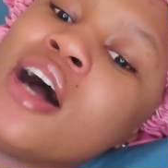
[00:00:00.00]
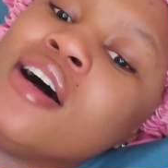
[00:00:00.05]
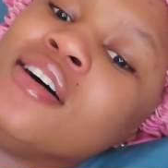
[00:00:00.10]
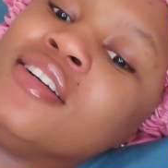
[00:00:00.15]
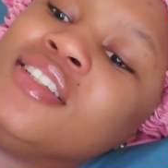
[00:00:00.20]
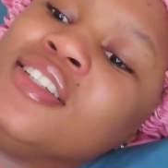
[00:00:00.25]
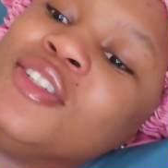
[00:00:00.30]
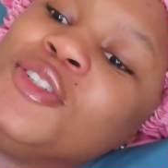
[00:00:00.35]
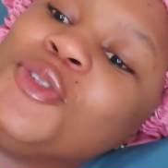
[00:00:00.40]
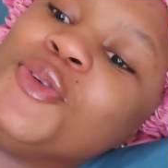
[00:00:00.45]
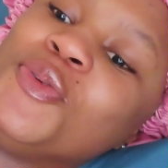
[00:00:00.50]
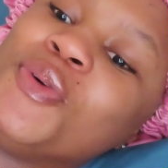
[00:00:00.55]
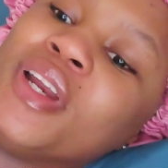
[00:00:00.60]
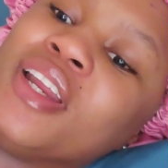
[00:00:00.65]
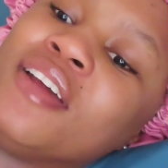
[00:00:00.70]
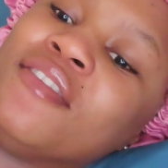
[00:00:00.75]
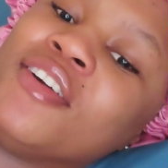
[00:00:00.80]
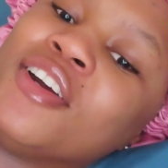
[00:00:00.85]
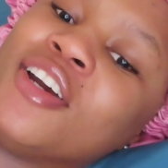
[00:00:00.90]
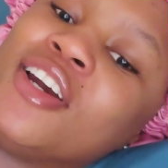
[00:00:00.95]
out and do
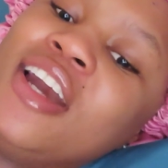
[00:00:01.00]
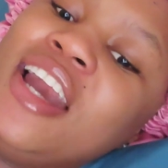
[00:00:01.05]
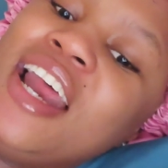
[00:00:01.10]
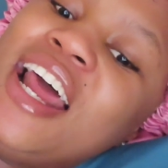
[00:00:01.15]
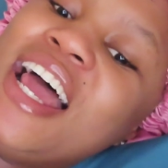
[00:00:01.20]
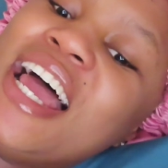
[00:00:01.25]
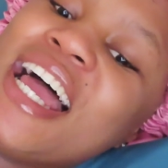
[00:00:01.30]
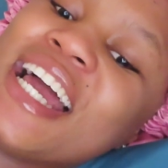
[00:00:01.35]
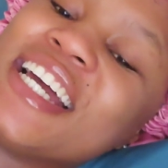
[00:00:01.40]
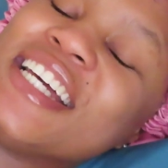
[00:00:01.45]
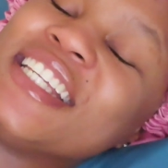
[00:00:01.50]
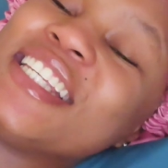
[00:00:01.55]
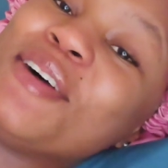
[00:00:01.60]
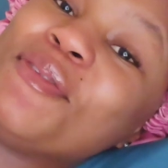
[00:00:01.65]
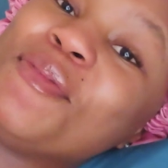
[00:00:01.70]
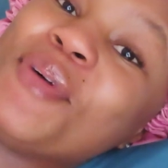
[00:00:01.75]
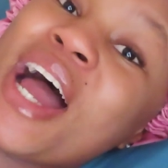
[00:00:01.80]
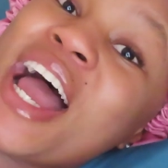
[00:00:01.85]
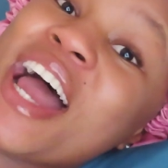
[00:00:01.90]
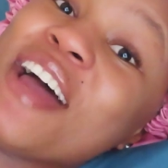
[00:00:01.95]
whatever because
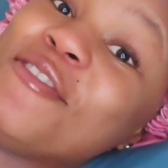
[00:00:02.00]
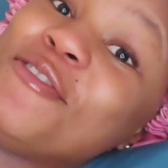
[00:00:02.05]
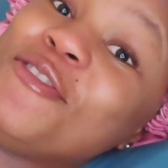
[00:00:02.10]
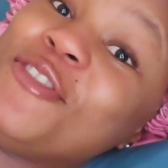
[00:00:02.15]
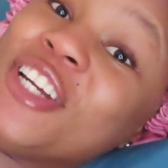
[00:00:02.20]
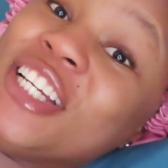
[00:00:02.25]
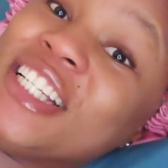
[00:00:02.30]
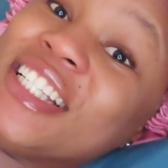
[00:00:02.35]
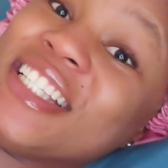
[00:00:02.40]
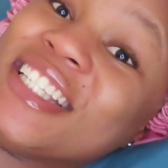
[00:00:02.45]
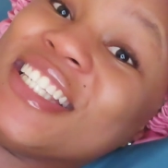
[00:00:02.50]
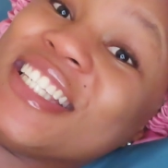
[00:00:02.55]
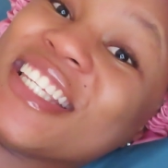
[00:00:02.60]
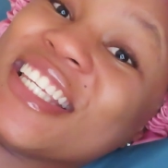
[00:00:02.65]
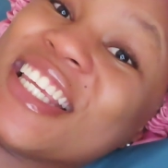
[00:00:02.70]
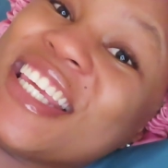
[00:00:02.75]
I have friends.